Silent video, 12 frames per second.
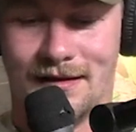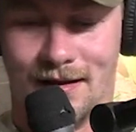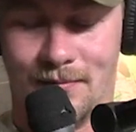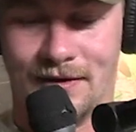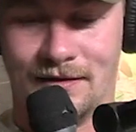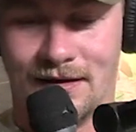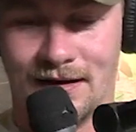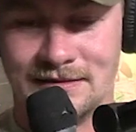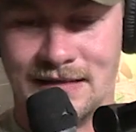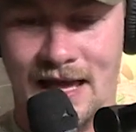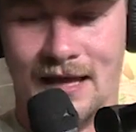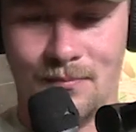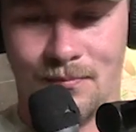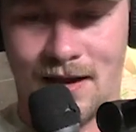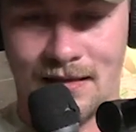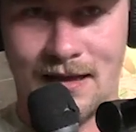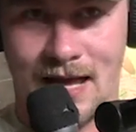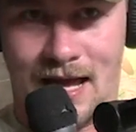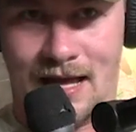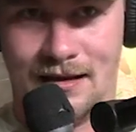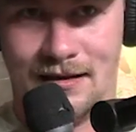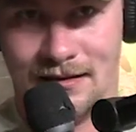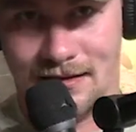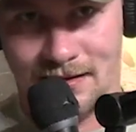And I'm like, you got to take him by the head,